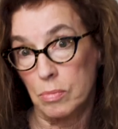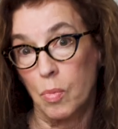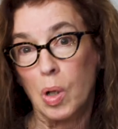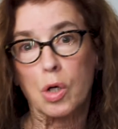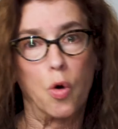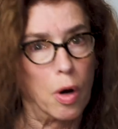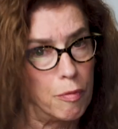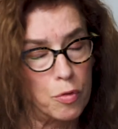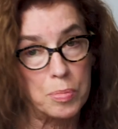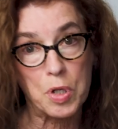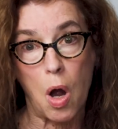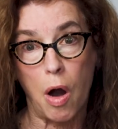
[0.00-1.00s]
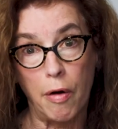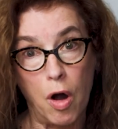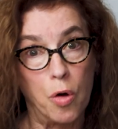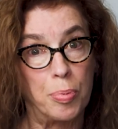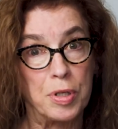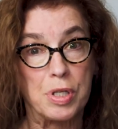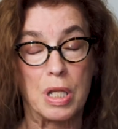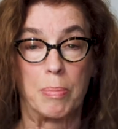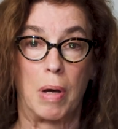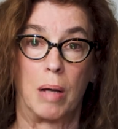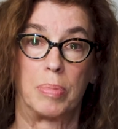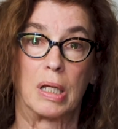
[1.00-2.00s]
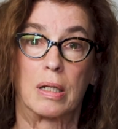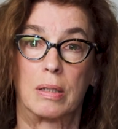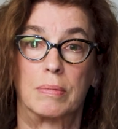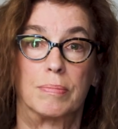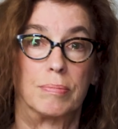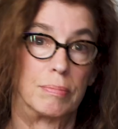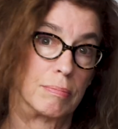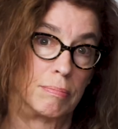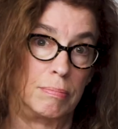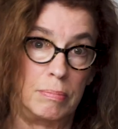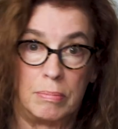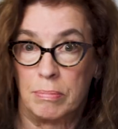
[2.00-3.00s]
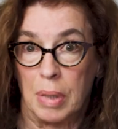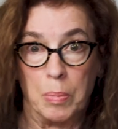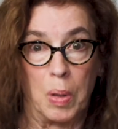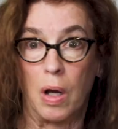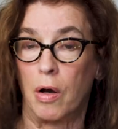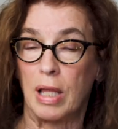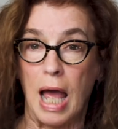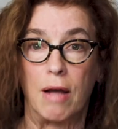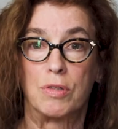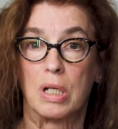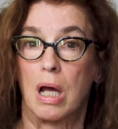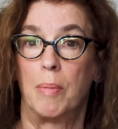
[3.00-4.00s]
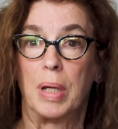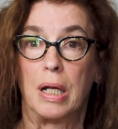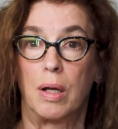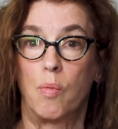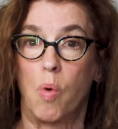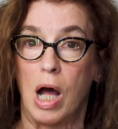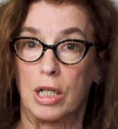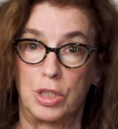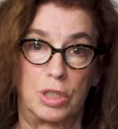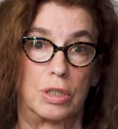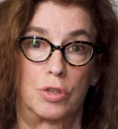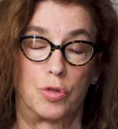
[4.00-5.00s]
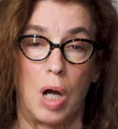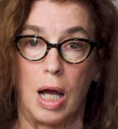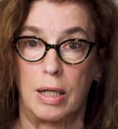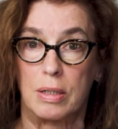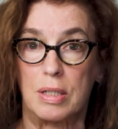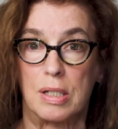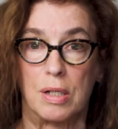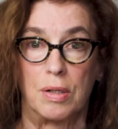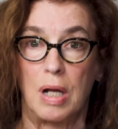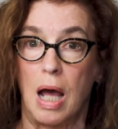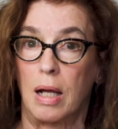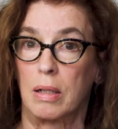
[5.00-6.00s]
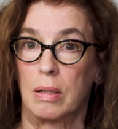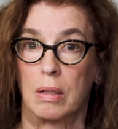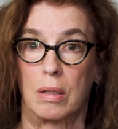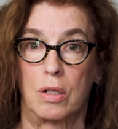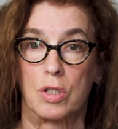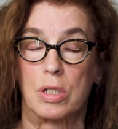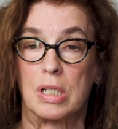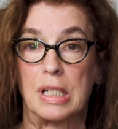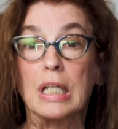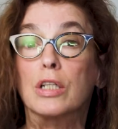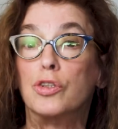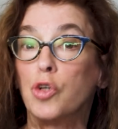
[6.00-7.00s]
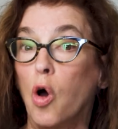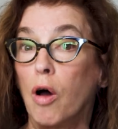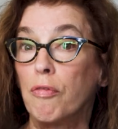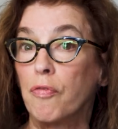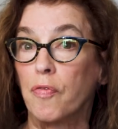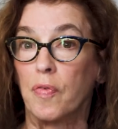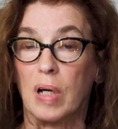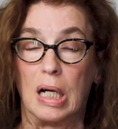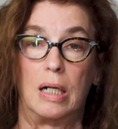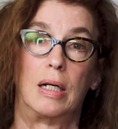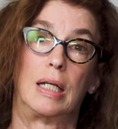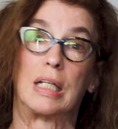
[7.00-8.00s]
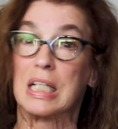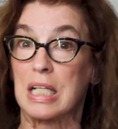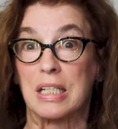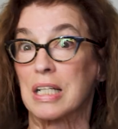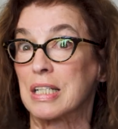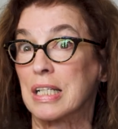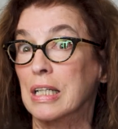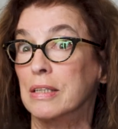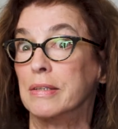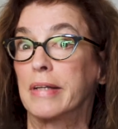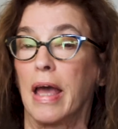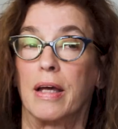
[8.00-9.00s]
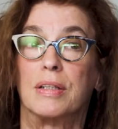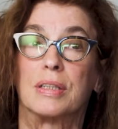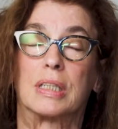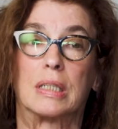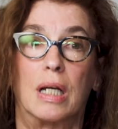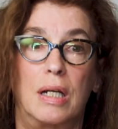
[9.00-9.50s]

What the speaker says: Well, courtrooms are open to the public. People are allowed to come in and watch trials. They're not sealed off unless it's a sealed case.